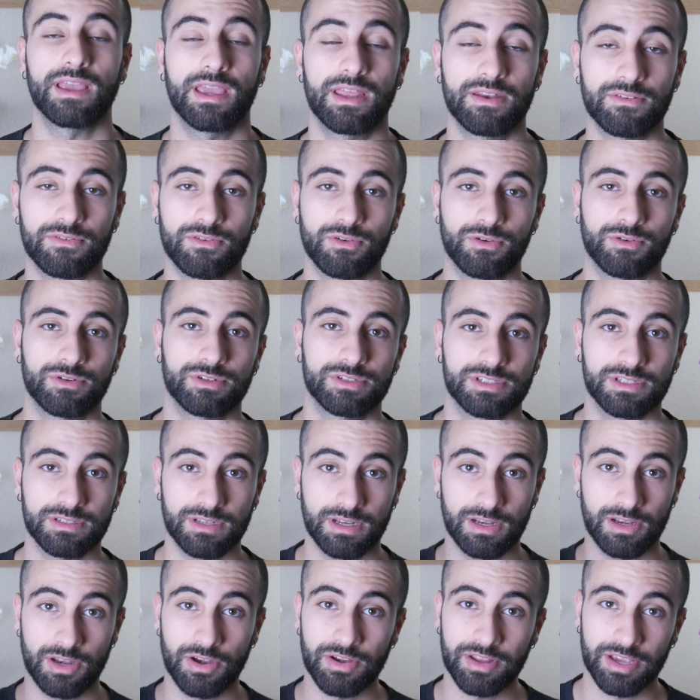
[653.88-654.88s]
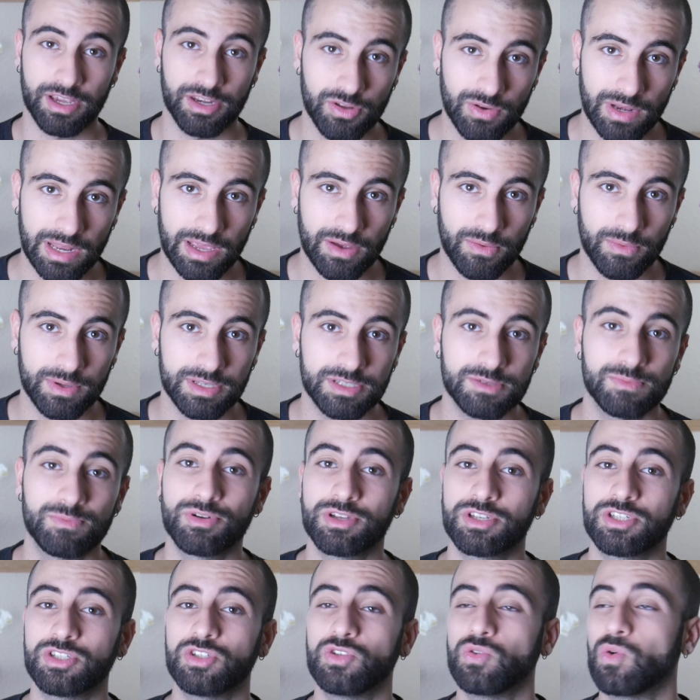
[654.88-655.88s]
And of course, learning a new language
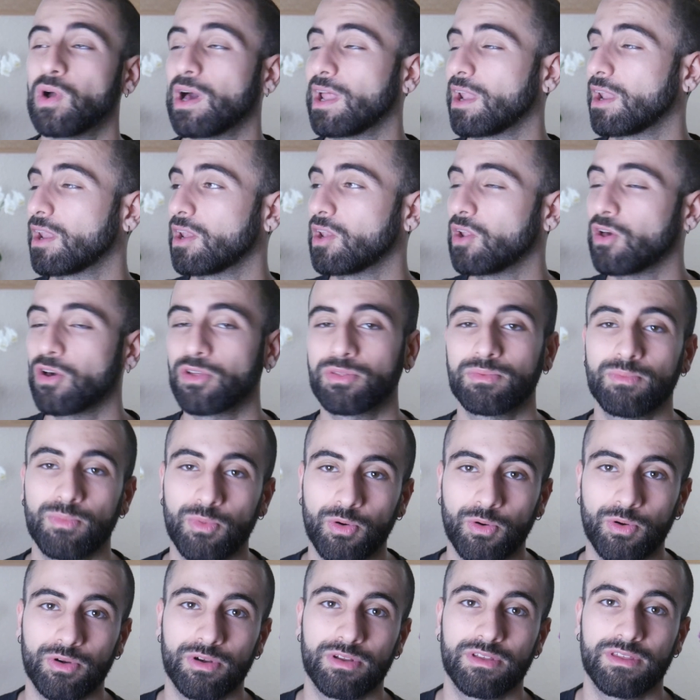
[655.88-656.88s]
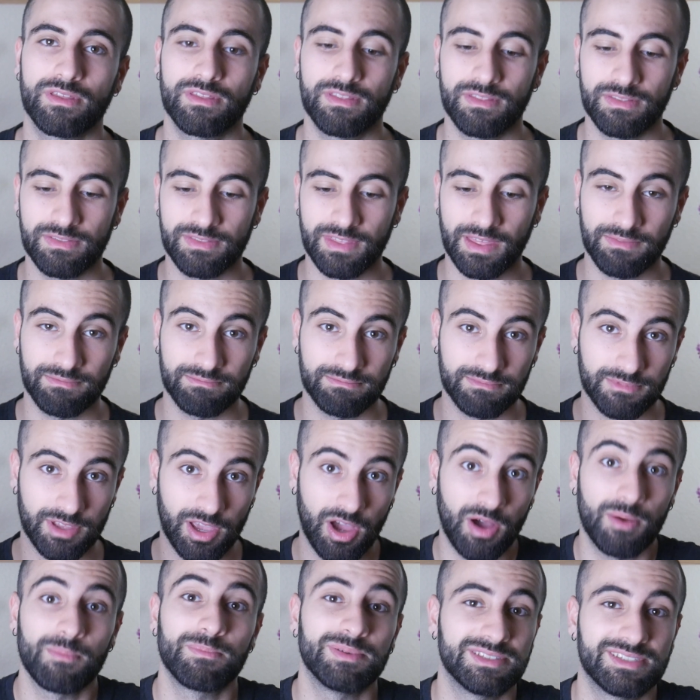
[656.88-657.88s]
brings you a lot more than
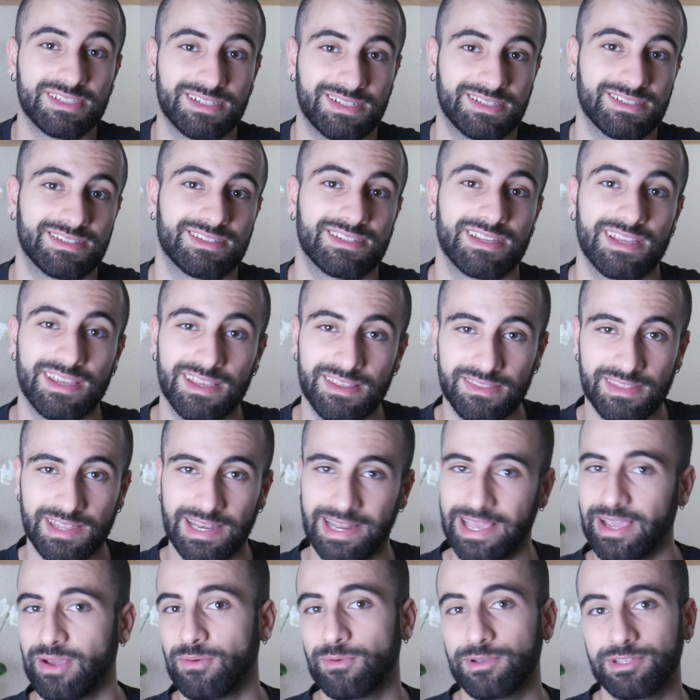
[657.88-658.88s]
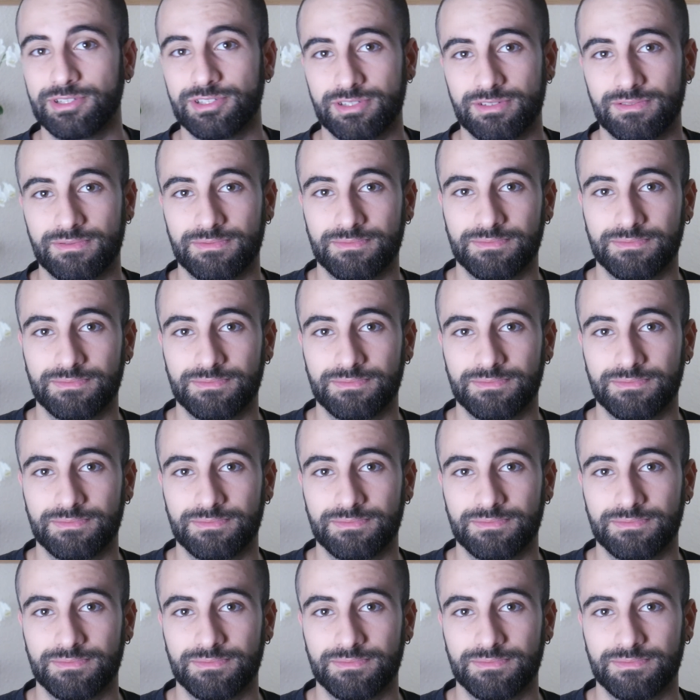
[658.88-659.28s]
competence in the language.